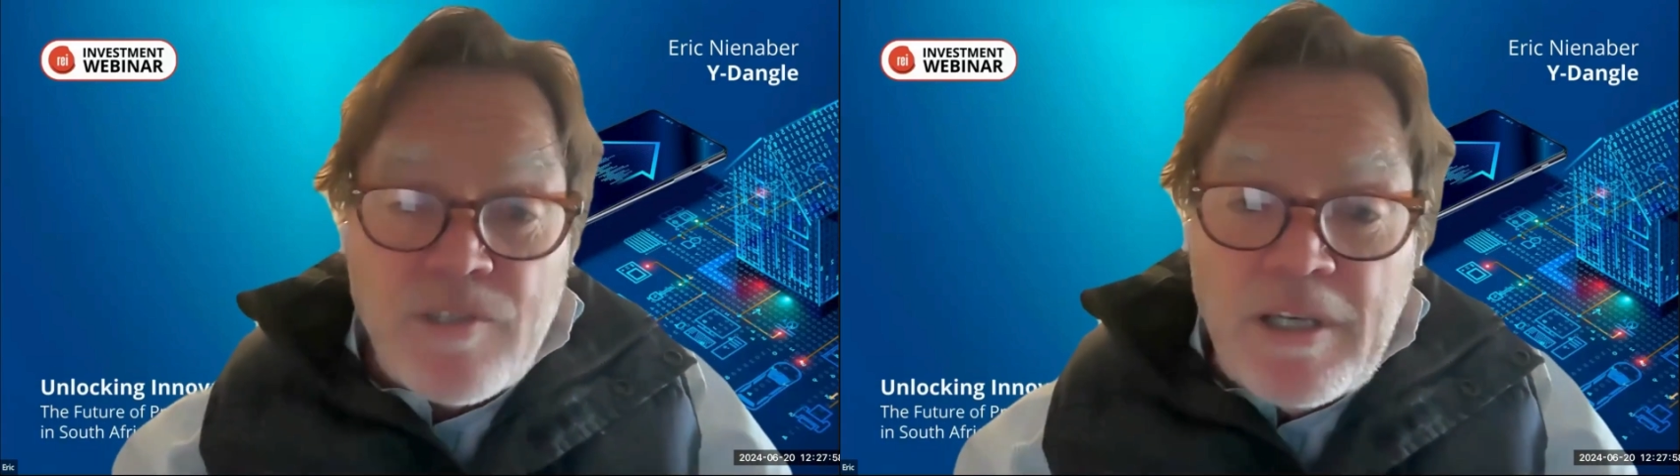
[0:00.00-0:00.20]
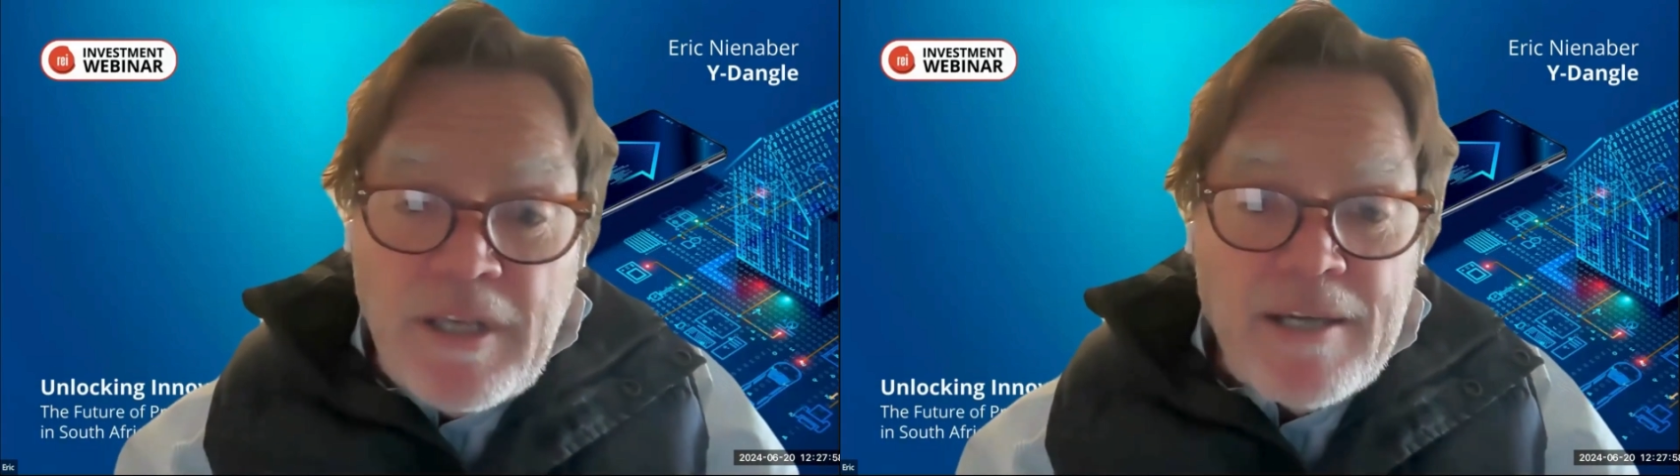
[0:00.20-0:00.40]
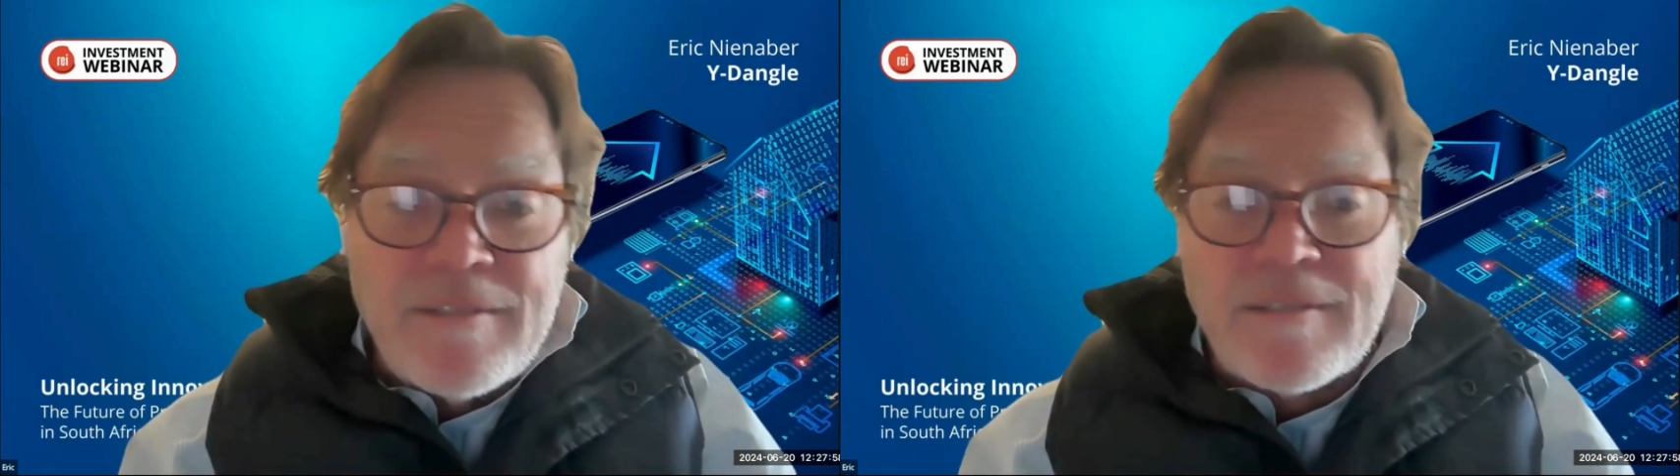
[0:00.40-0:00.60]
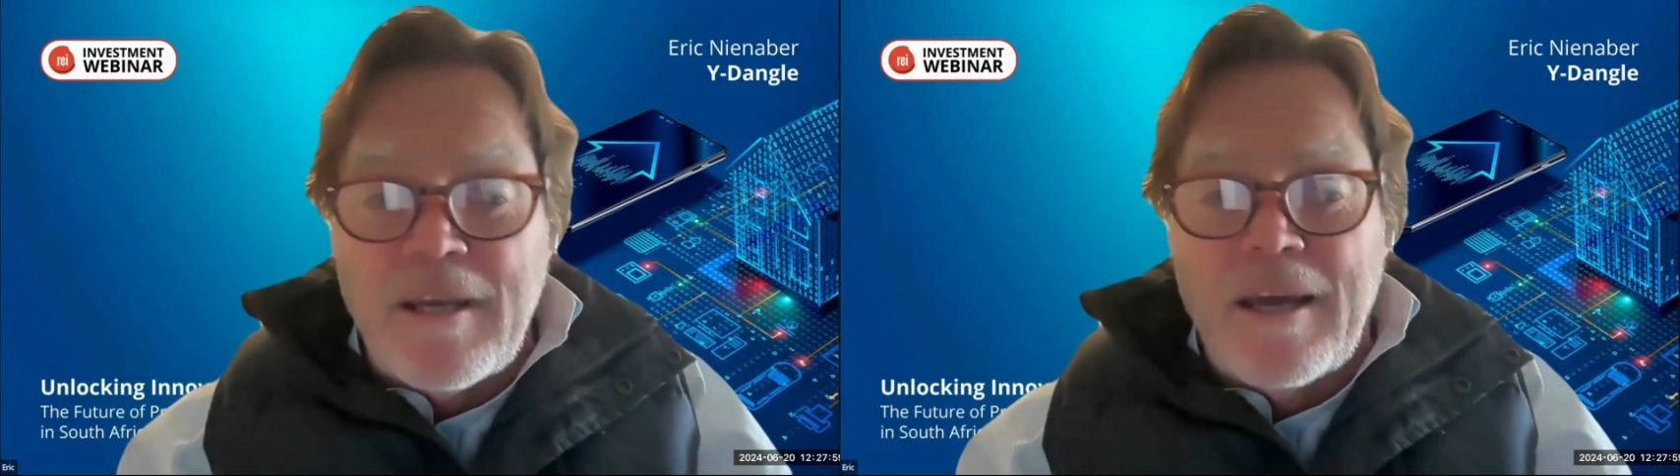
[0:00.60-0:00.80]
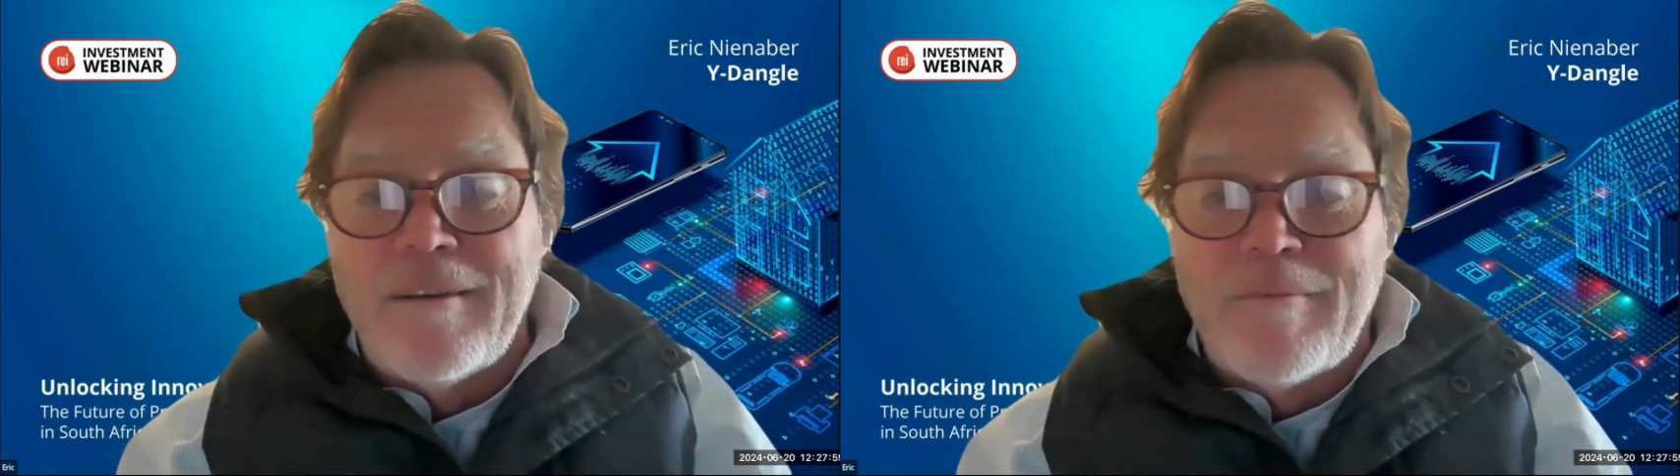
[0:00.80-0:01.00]
Now, it's early
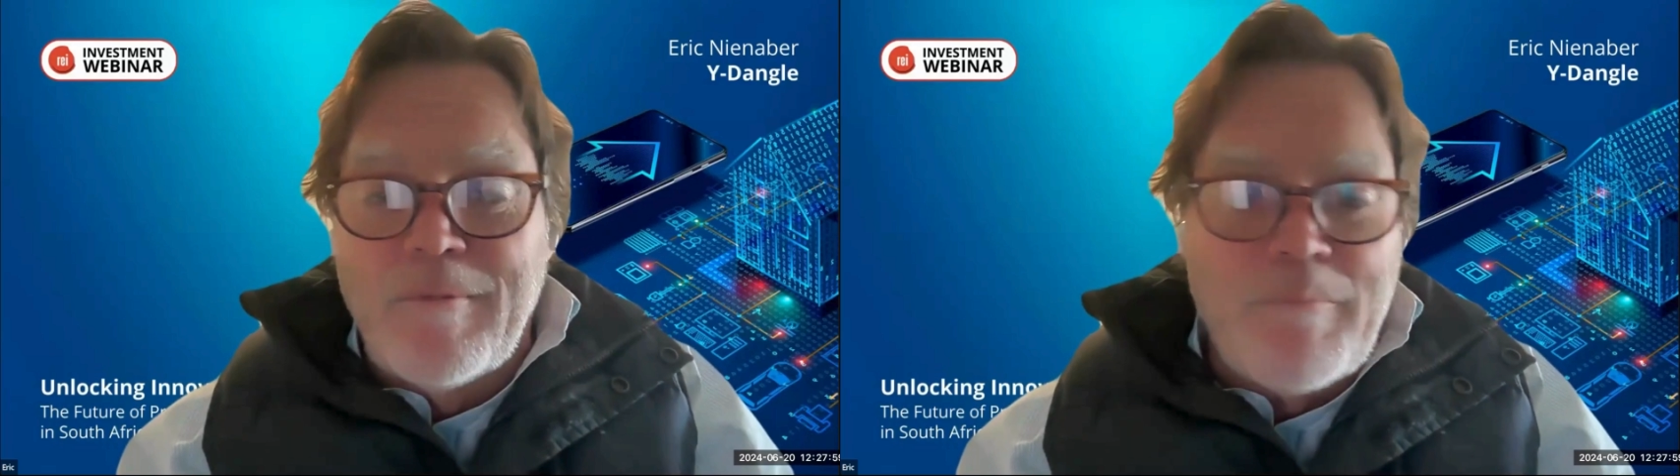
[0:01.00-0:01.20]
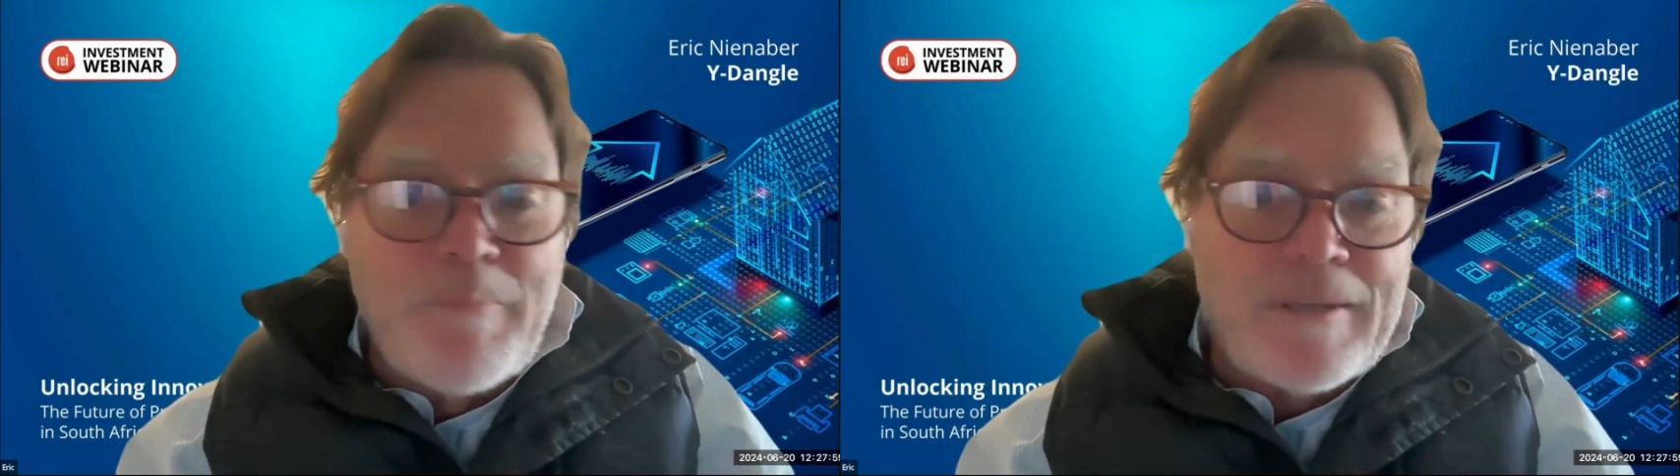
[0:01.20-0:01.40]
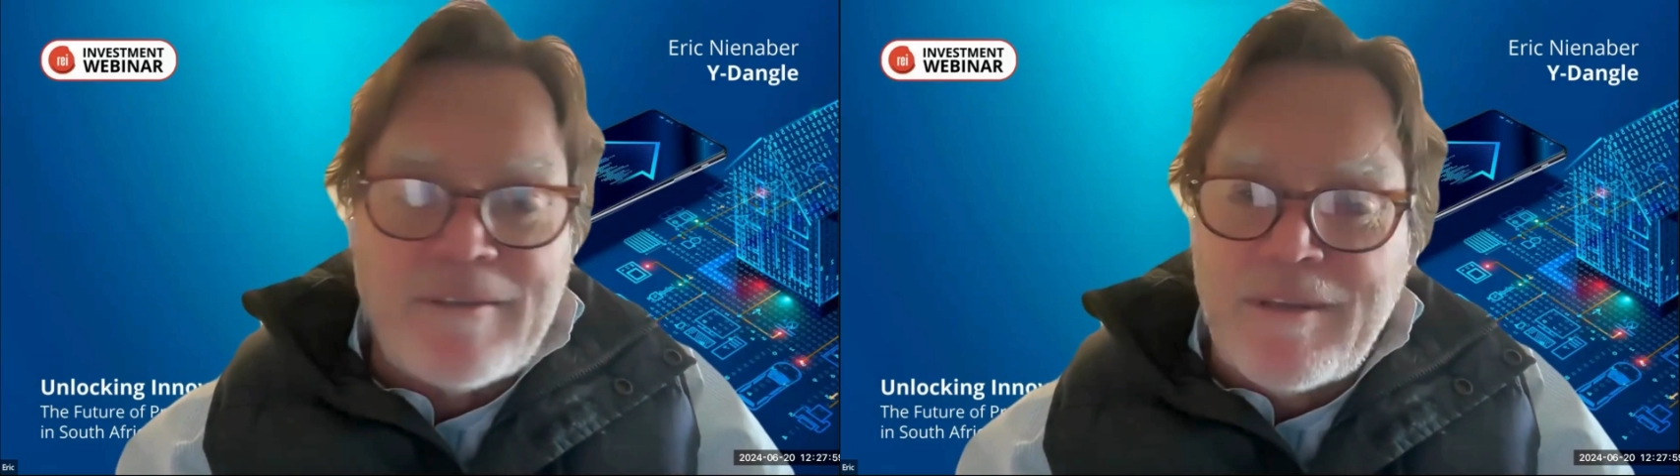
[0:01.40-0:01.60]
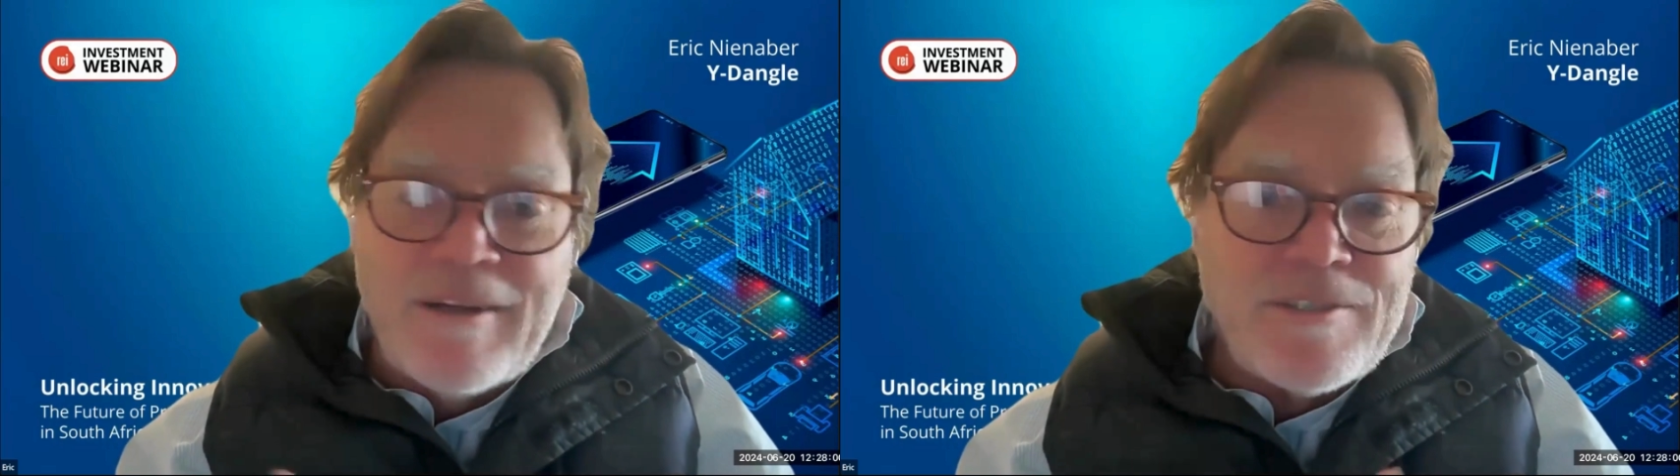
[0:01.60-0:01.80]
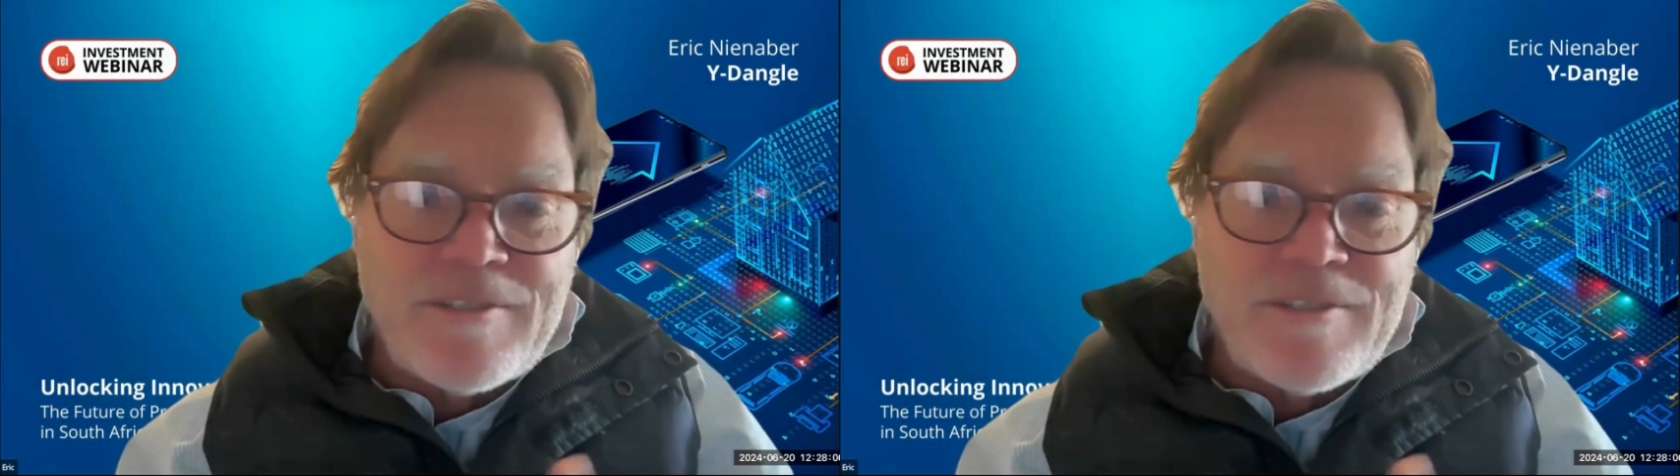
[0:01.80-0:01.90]
days, but